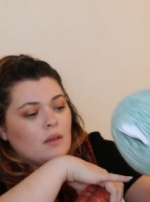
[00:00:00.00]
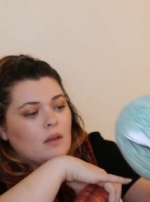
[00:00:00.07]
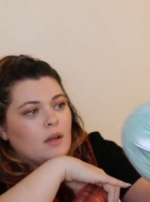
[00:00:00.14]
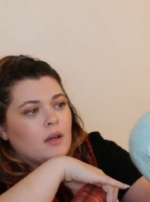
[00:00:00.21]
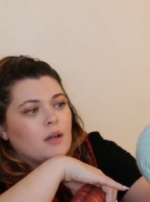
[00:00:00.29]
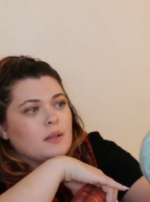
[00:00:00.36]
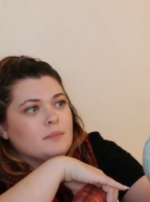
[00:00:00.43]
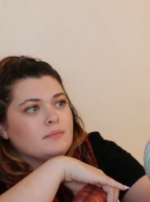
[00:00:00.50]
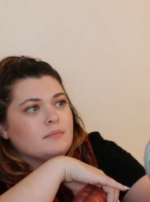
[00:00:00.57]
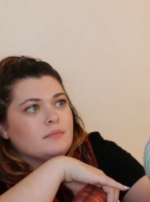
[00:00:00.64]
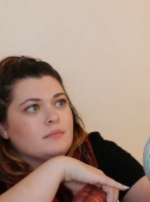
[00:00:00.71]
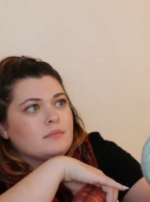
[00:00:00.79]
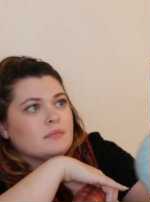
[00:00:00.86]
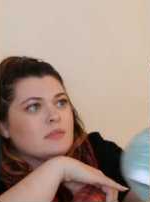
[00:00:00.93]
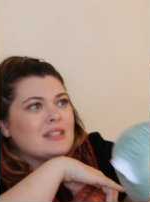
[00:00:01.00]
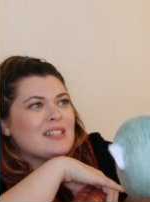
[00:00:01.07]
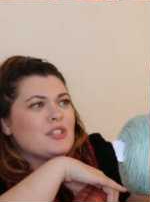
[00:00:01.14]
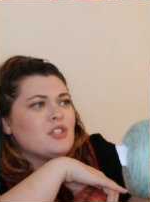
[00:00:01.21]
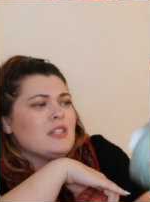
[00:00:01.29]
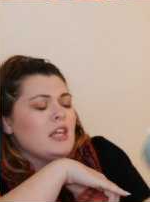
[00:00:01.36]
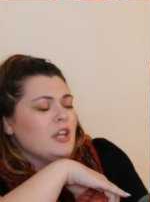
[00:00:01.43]
Because
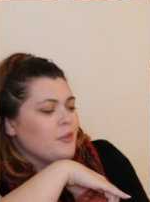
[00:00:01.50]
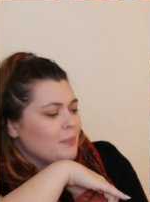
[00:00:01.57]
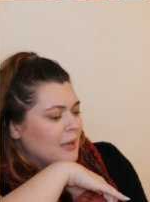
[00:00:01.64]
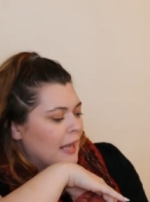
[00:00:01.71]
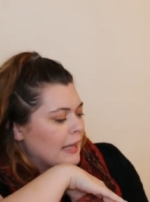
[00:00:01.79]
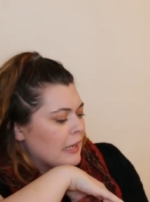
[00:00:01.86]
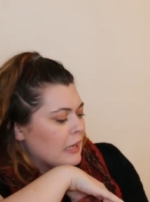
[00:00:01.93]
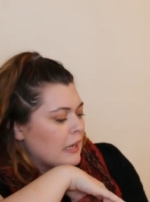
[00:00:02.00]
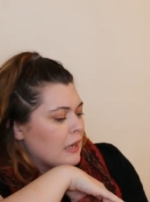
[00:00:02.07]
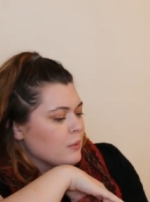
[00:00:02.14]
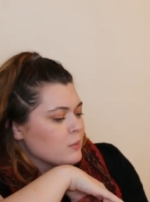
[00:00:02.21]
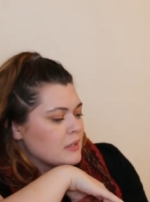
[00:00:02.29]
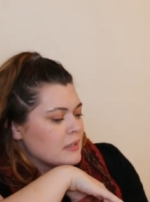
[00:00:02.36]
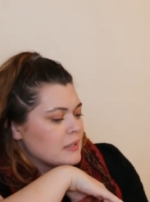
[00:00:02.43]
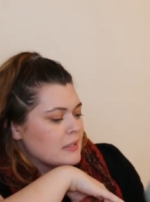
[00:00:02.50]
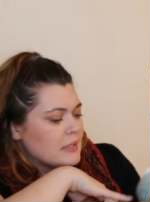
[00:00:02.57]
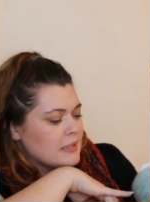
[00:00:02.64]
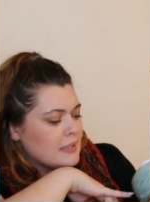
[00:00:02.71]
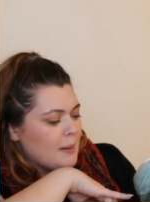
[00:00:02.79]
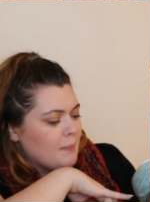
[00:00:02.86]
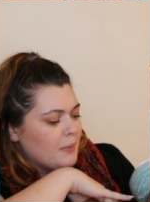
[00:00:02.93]
it's just kind of been hanging out since
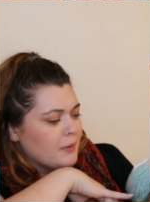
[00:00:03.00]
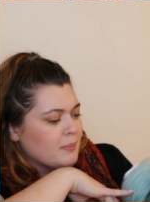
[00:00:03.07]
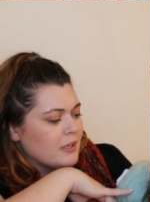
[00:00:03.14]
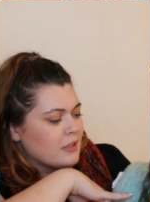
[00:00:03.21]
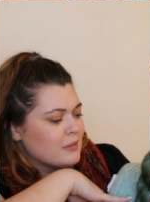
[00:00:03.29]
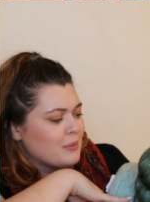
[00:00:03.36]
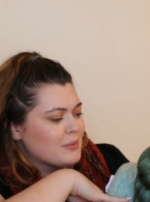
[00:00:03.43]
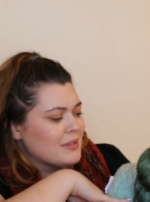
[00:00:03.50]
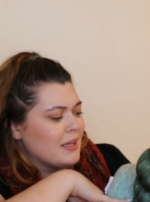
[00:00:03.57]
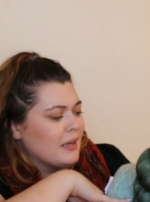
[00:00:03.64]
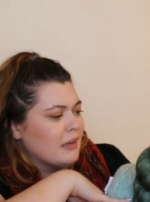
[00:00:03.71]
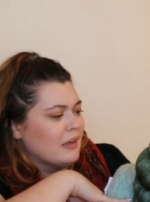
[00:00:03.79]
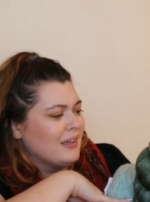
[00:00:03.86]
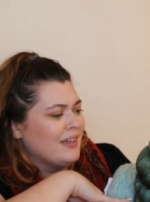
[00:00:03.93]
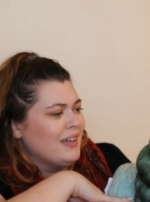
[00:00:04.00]
December, because I was like,